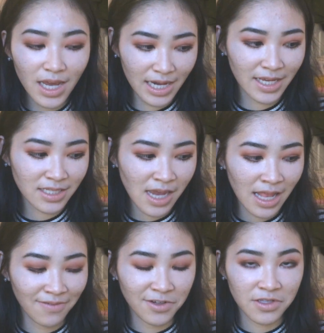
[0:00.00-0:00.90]
I get to
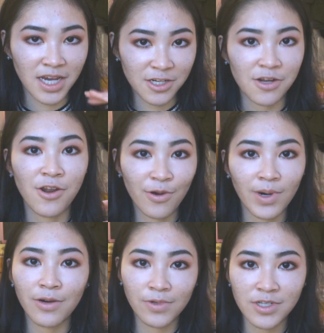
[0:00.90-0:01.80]
A-levels I should know
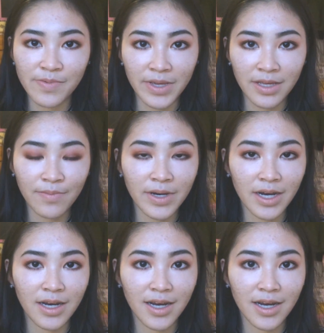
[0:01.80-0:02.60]
what I want to be, but